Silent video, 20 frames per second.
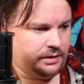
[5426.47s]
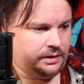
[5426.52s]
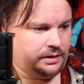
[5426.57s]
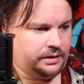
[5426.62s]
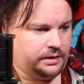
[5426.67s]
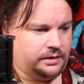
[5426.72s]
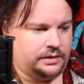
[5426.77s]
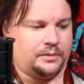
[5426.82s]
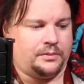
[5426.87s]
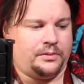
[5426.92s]

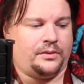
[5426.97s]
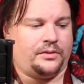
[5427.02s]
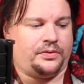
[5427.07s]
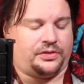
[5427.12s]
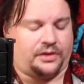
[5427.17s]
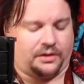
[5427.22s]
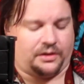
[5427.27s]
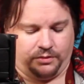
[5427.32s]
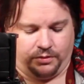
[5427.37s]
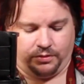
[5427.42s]
No, not
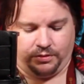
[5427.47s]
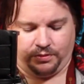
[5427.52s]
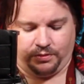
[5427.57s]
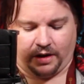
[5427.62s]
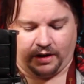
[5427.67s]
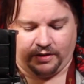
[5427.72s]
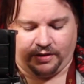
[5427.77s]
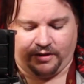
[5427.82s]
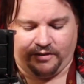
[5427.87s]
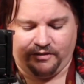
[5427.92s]
those. I
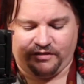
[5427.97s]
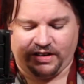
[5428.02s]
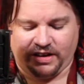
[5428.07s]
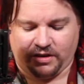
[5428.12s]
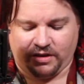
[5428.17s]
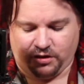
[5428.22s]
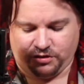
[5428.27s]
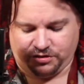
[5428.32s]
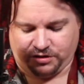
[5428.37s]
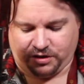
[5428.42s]
don't think
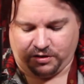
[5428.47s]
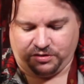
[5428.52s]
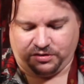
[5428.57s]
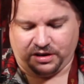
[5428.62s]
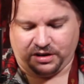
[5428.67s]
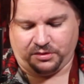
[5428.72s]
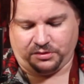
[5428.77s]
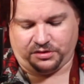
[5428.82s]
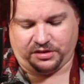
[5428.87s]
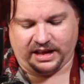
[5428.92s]
Costco
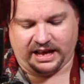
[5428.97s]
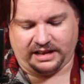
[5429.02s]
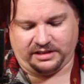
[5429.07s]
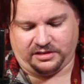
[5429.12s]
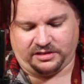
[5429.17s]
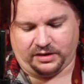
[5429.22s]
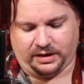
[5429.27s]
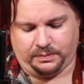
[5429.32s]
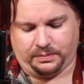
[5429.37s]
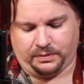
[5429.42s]
sells that
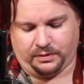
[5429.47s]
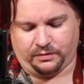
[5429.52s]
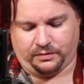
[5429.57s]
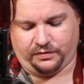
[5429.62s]
type of